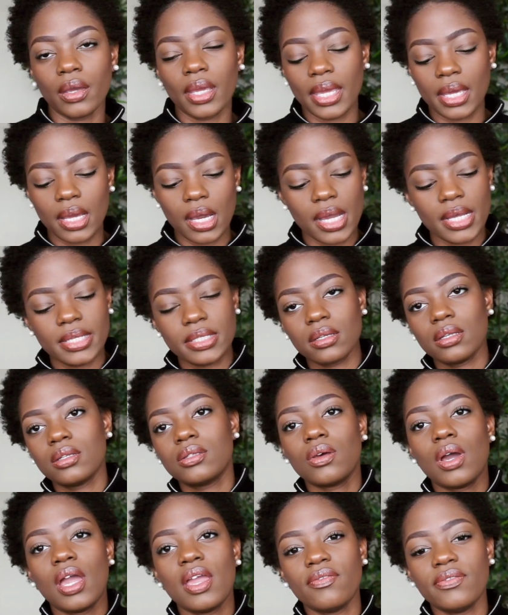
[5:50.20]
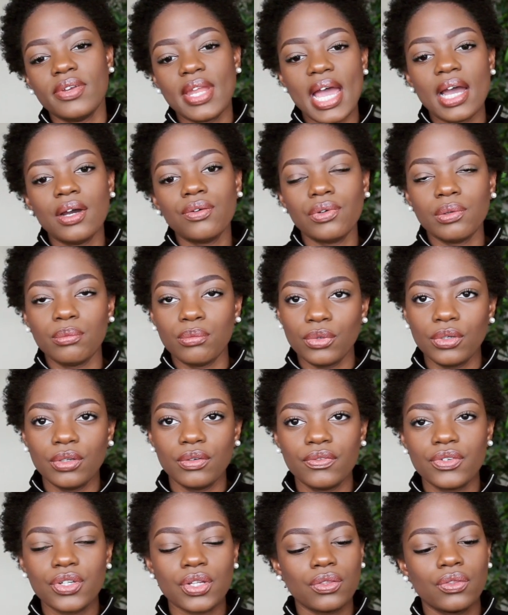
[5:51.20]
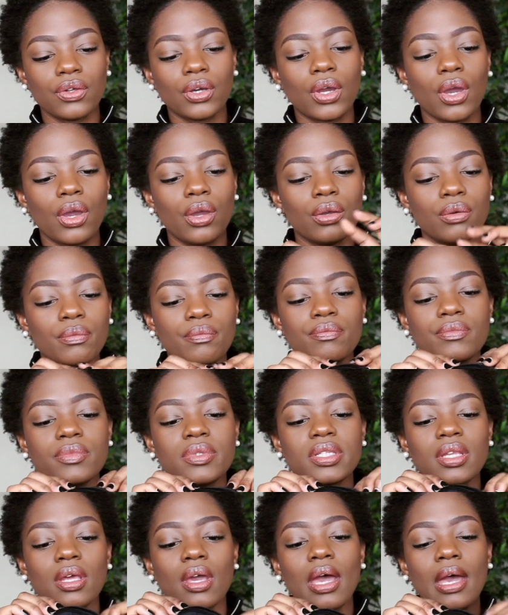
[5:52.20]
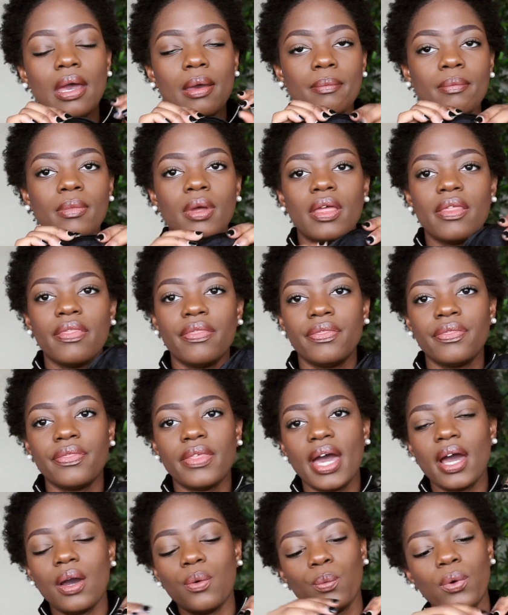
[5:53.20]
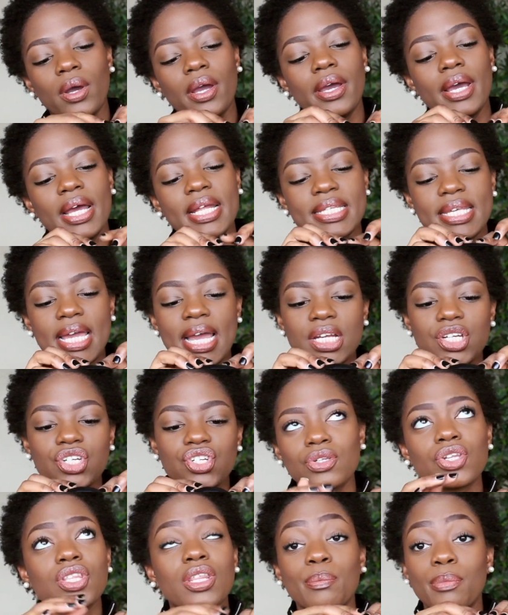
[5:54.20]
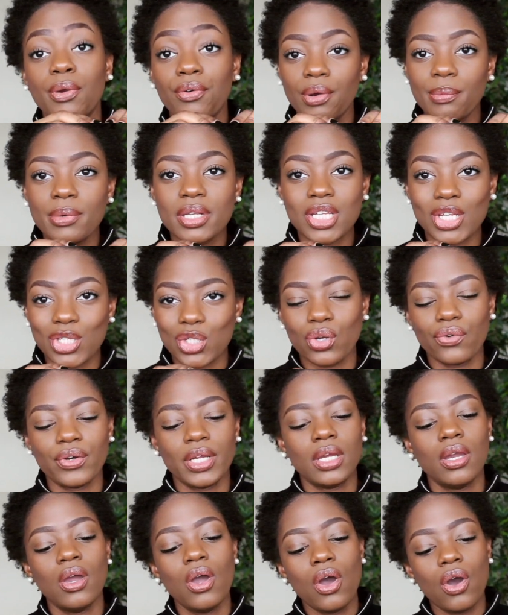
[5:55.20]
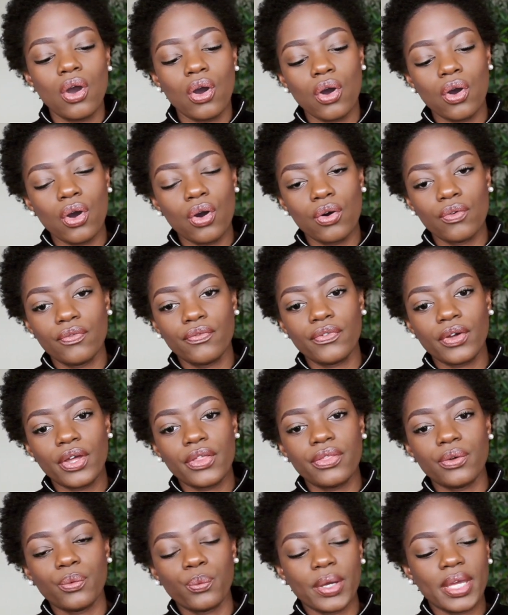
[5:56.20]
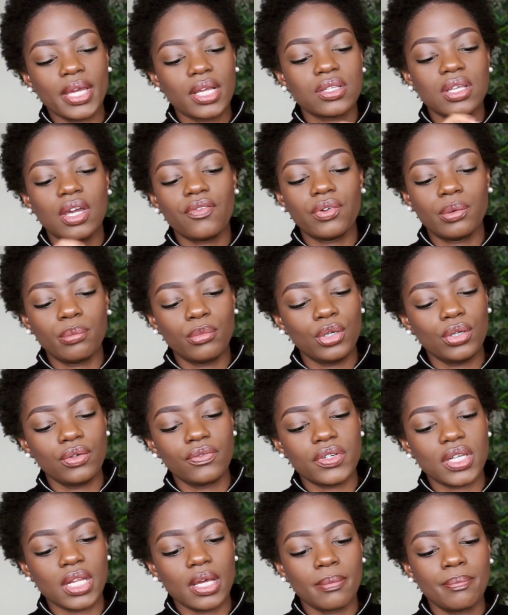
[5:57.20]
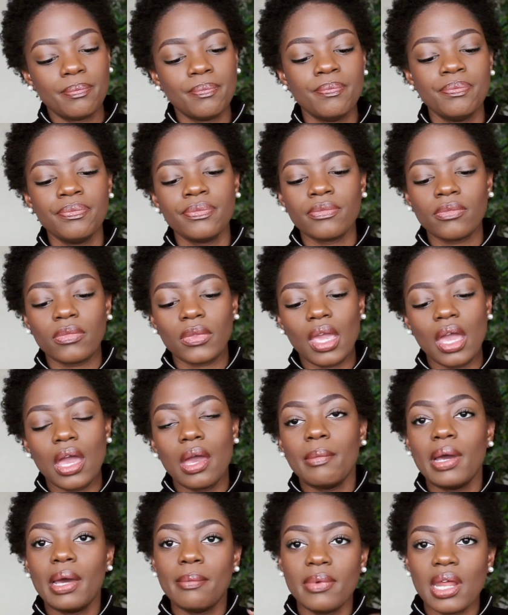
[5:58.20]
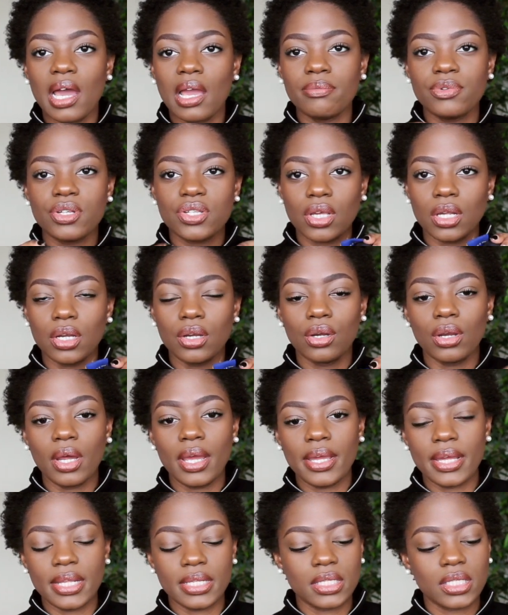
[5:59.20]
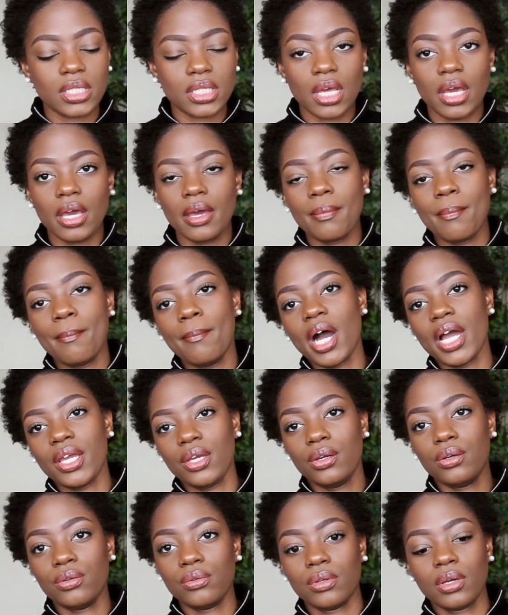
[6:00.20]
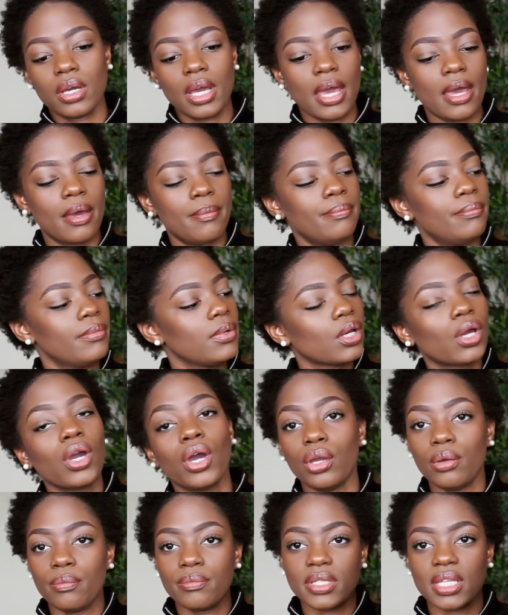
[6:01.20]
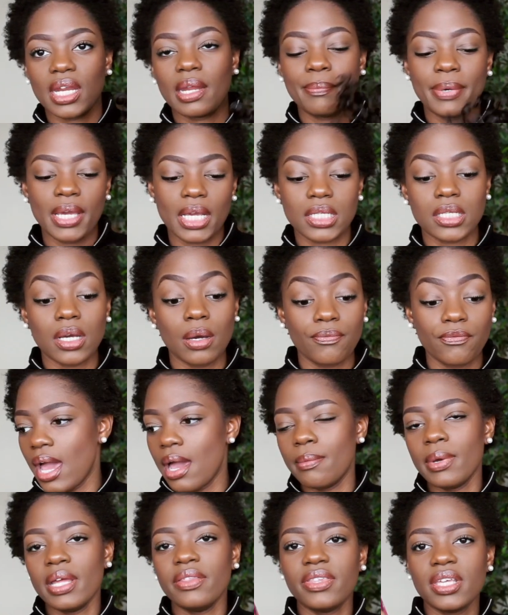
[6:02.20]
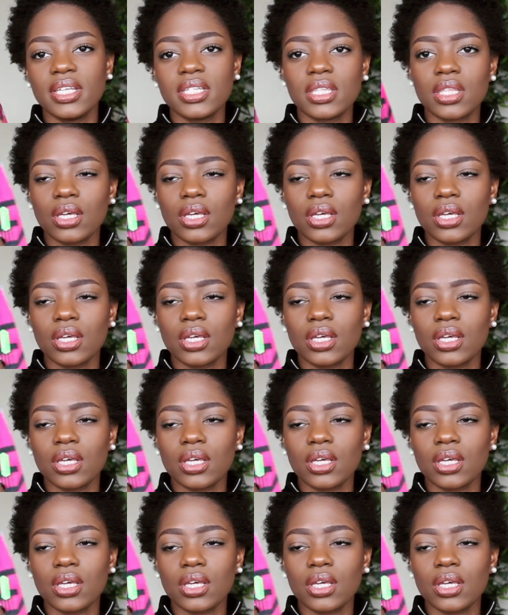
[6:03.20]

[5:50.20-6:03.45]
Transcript: Okay guys, so I've now removed the combs that were attached to the perimeter, of the wig, so I've removed them. And now I'm just going to insert my own combs that I picked up. And these